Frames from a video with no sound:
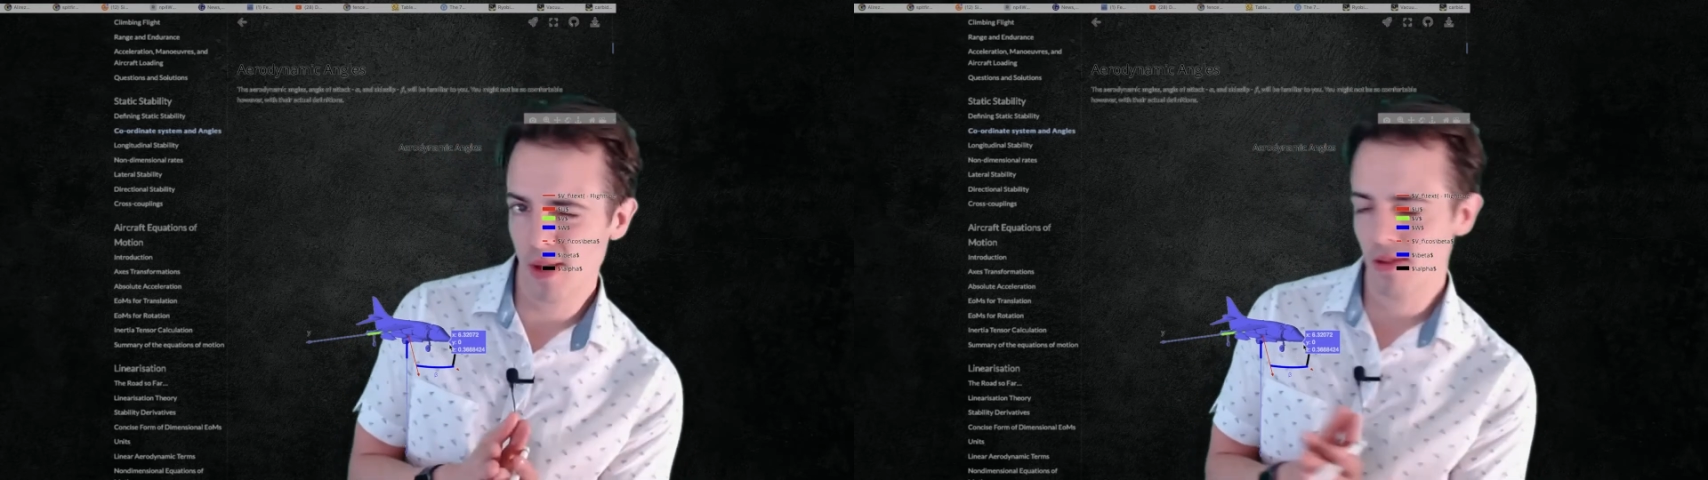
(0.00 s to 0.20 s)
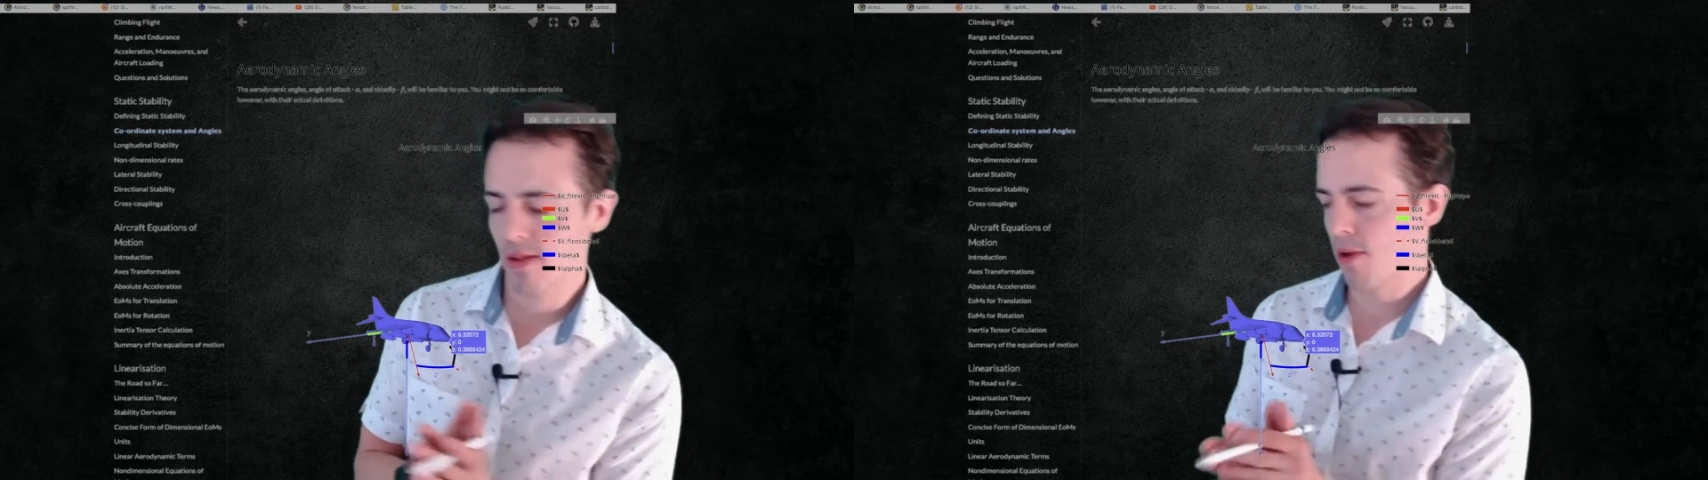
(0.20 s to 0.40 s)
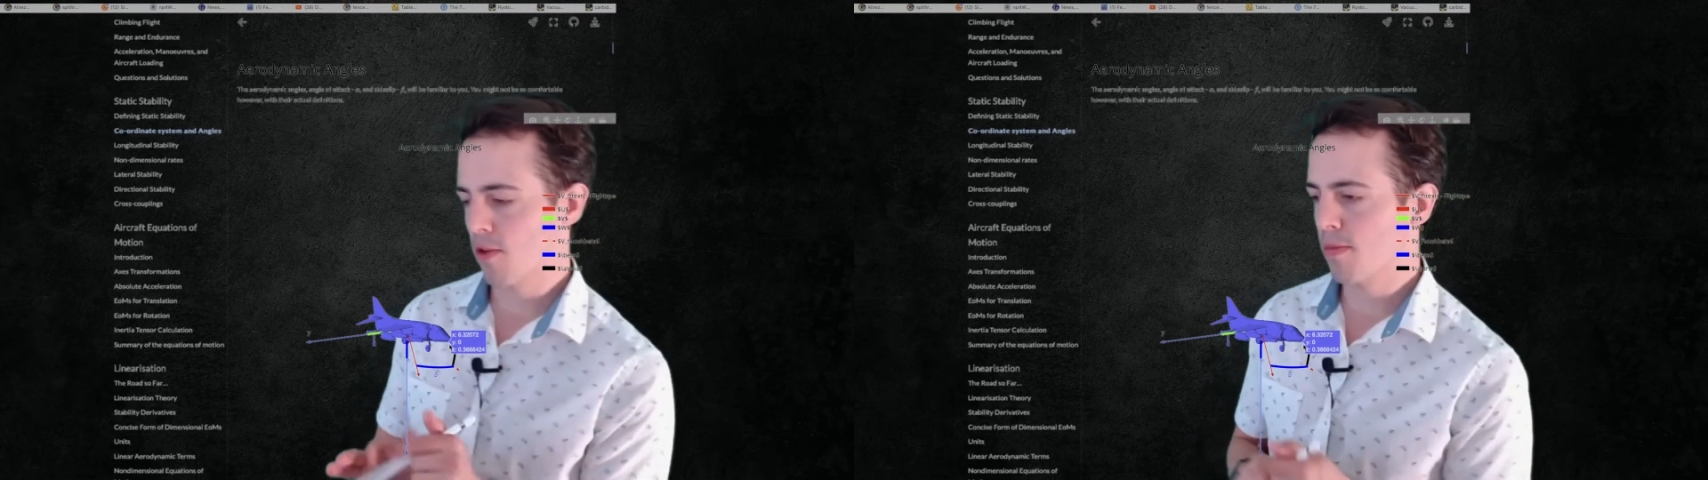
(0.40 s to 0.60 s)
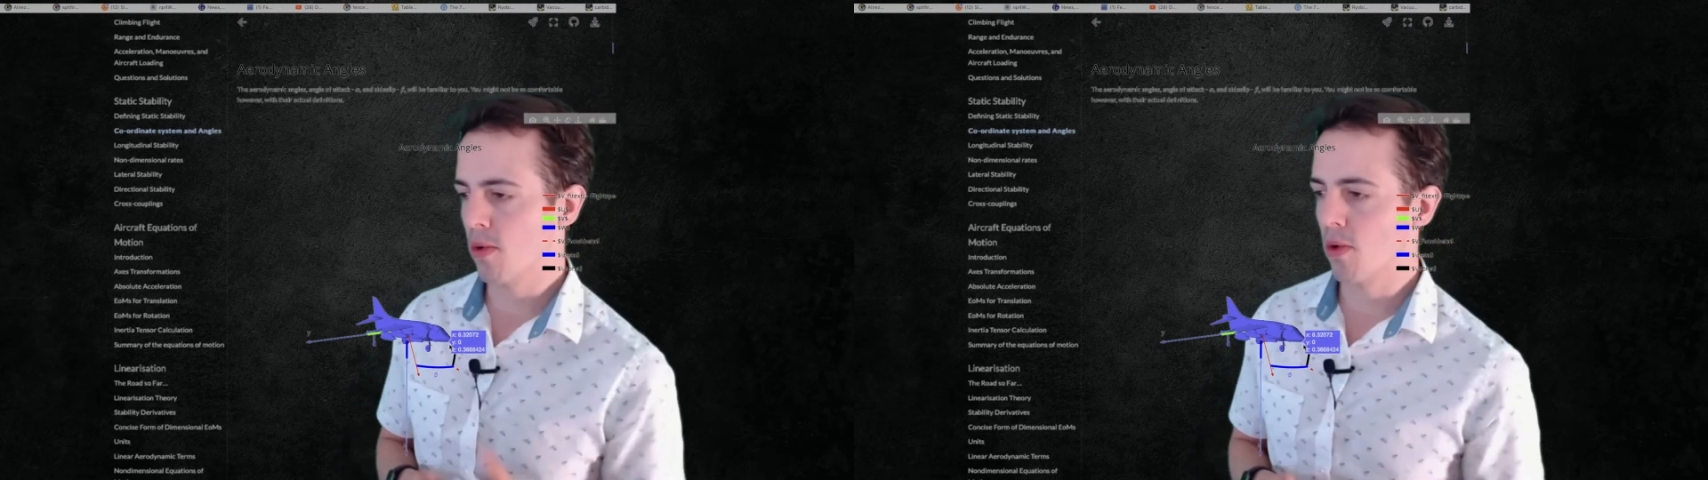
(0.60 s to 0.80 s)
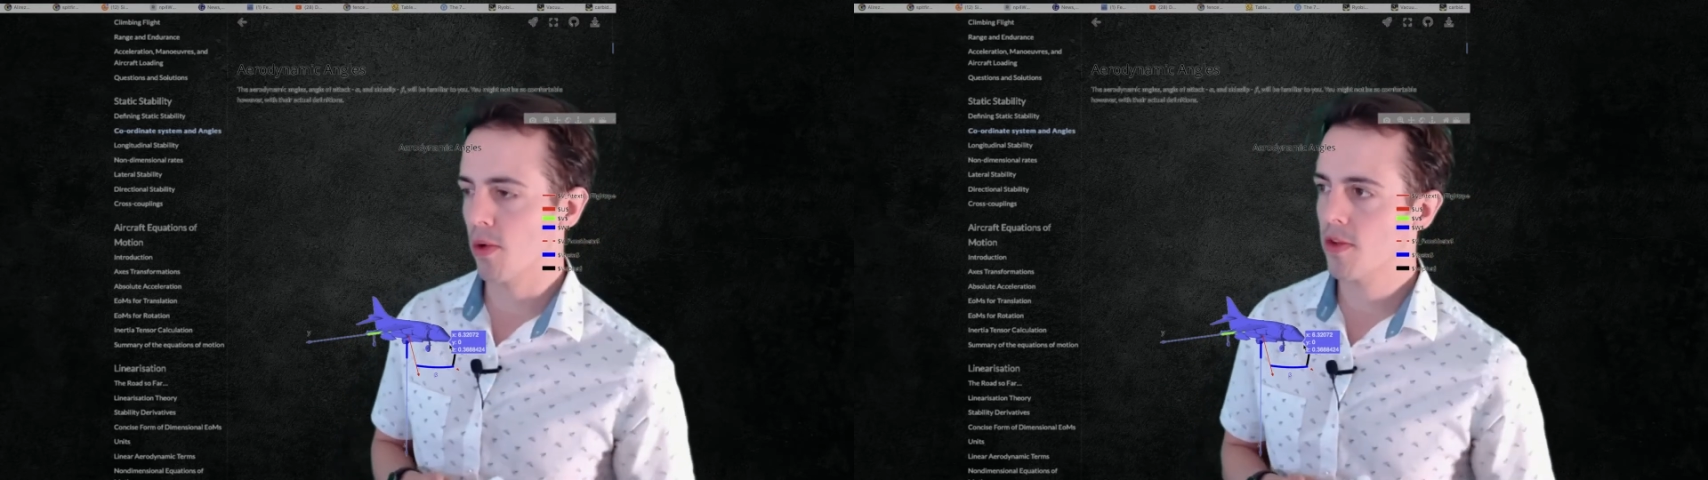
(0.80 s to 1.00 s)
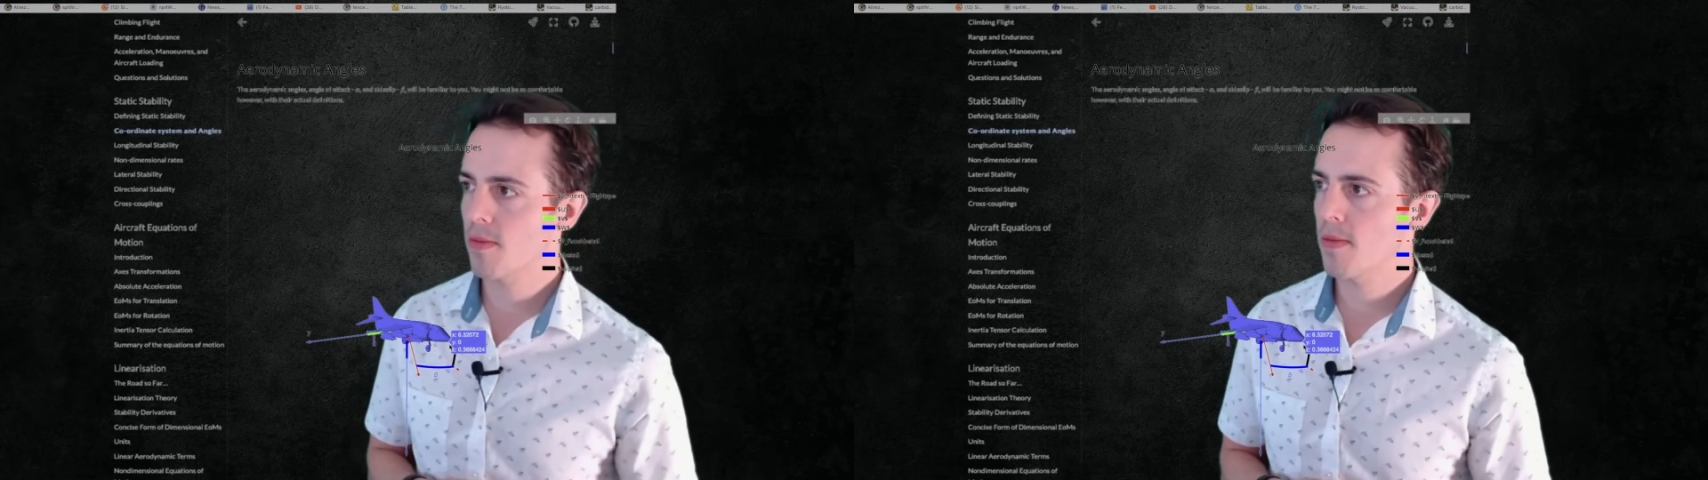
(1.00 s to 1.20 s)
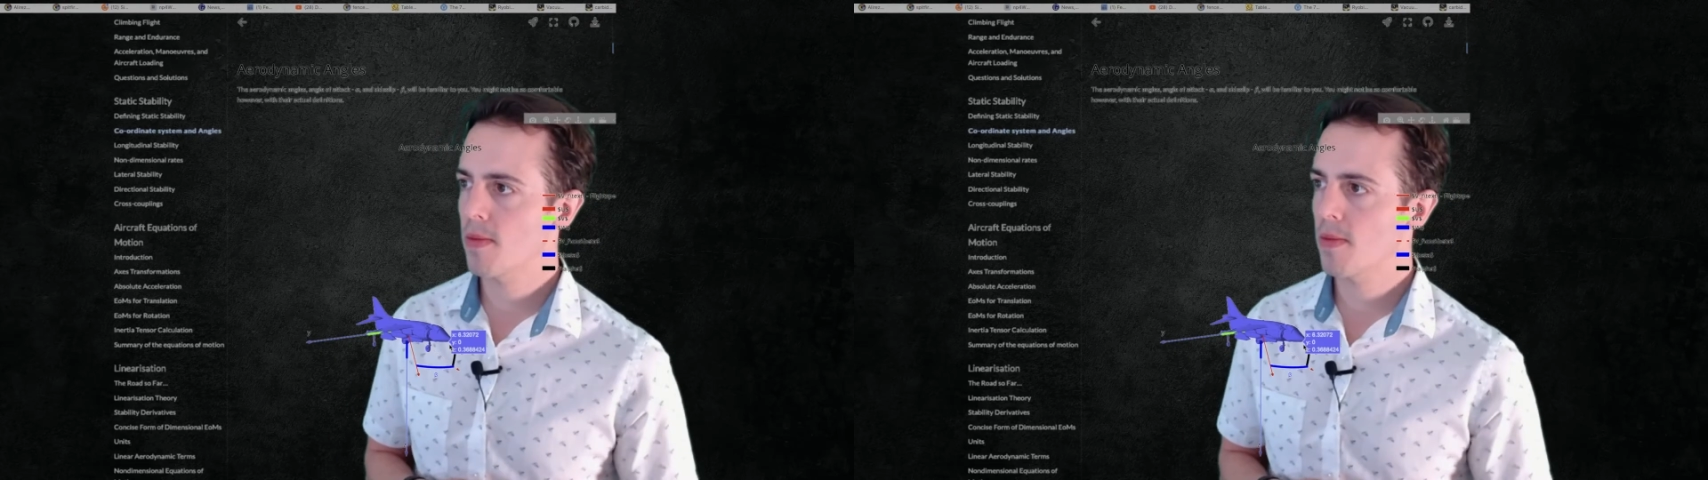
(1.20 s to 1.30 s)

is nose port.